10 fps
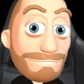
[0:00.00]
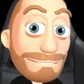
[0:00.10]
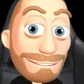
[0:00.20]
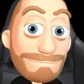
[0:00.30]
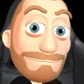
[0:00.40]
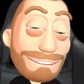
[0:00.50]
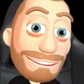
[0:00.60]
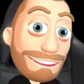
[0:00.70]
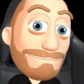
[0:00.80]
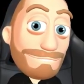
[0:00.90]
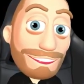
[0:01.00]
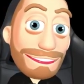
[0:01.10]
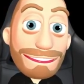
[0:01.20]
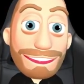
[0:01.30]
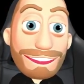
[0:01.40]
Anyways, it's a really
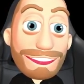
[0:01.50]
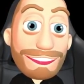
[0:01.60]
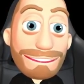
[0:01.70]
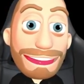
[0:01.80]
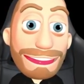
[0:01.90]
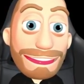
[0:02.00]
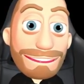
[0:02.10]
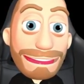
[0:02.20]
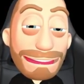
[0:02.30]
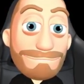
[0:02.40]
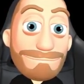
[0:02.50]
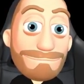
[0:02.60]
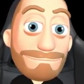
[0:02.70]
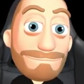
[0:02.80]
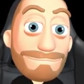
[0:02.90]
cool one. I'm
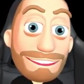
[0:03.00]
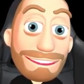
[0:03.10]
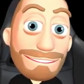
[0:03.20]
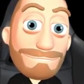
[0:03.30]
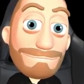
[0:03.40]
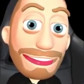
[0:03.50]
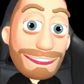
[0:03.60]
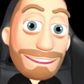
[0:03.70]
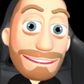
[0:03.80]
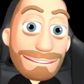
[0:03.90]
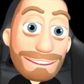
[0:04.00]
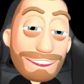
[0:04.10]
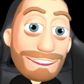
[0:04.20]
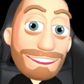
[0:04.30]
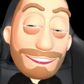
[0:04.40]
excited about it. I look forward
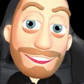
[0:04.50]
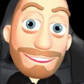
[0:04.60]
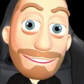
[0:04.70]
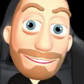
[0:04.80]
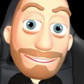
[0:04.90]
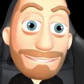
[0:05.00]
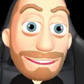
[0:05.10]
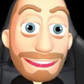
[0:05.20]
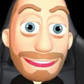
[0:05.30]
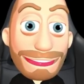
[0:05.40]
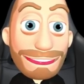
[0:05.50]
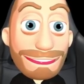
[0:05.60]
to it. I think it's going to be fun.